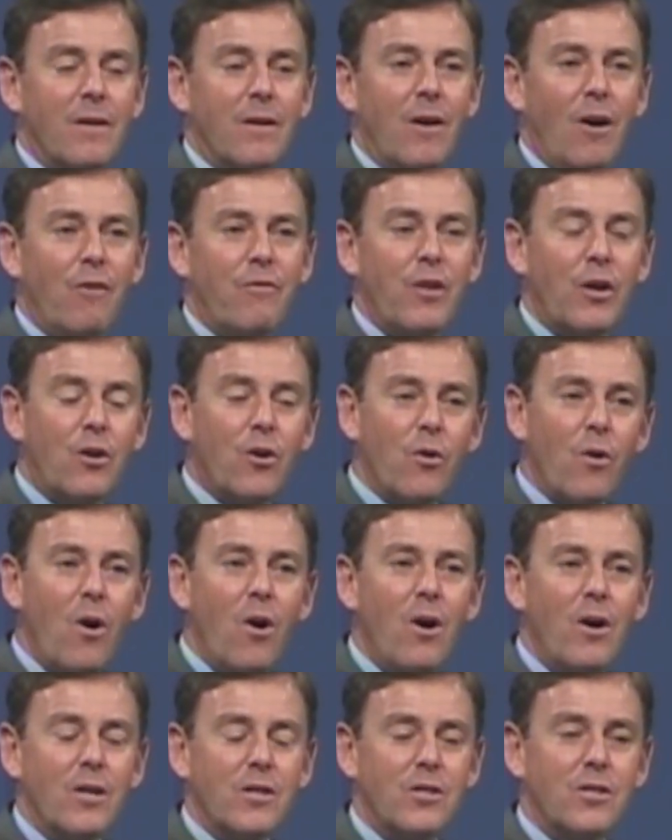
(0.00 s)
of the
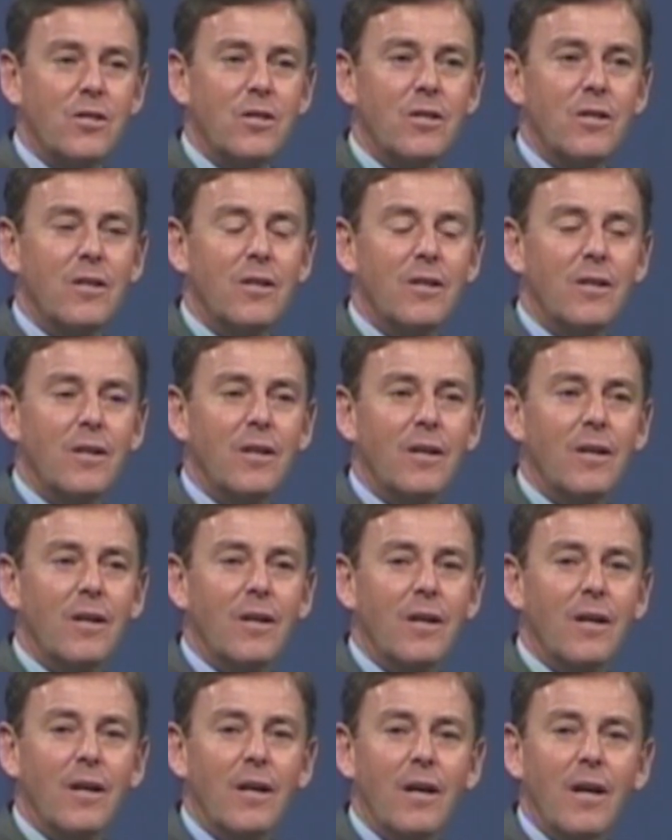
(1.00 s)
cross
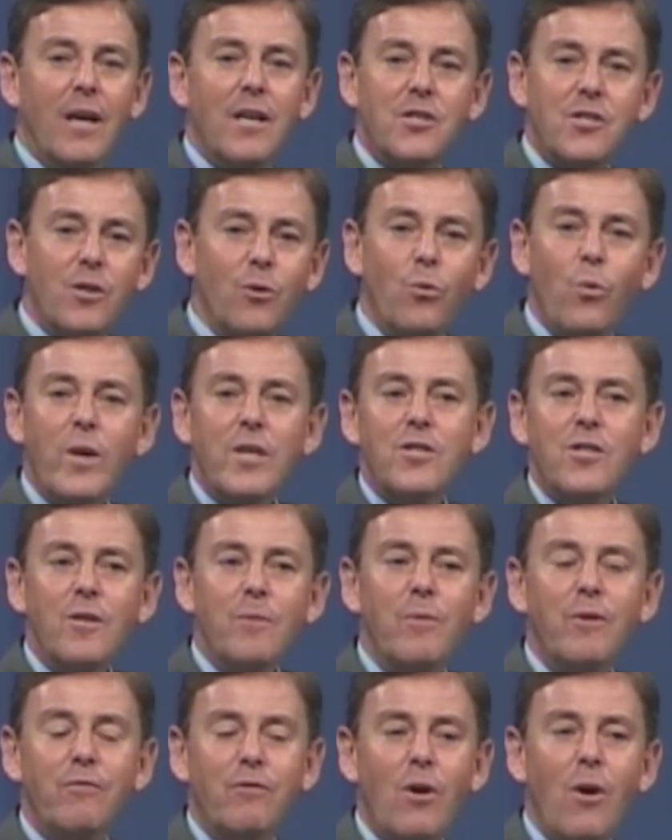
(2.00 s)
is the
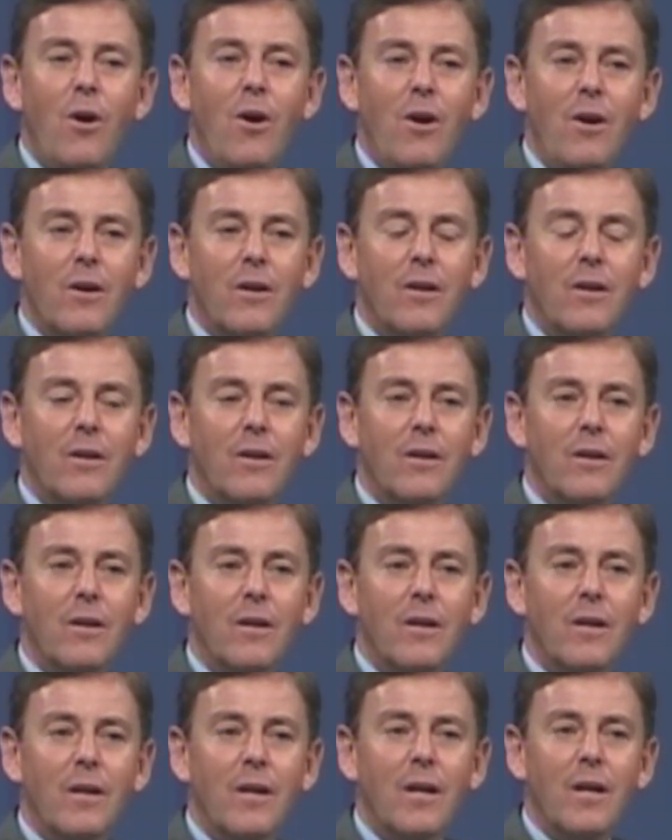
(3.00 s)
wisdom of God.
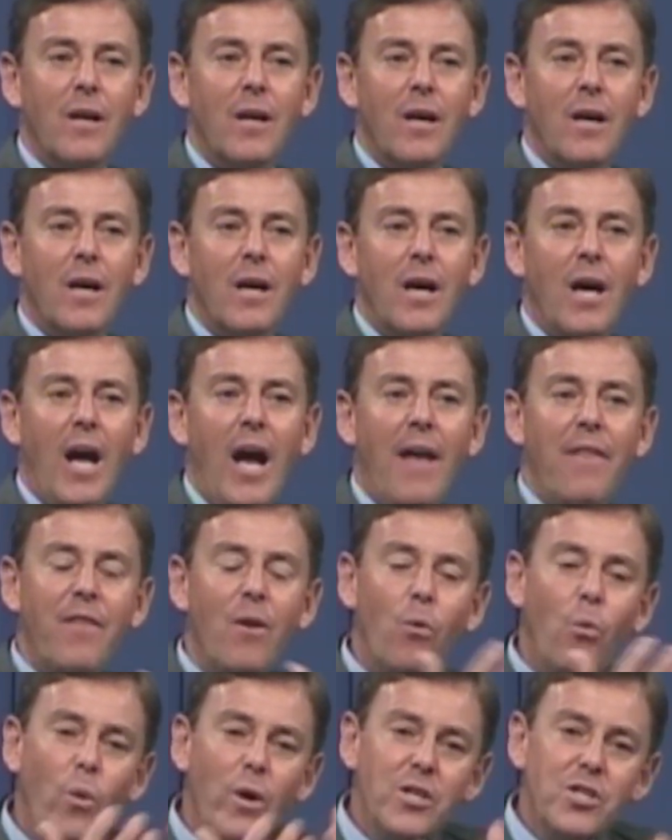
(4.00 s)
And
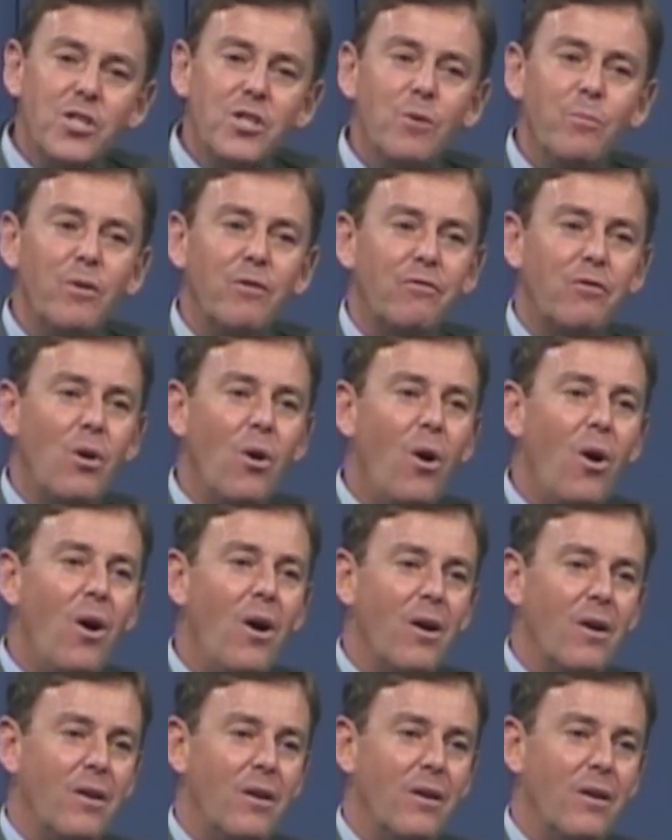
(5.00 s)
the wisdom of God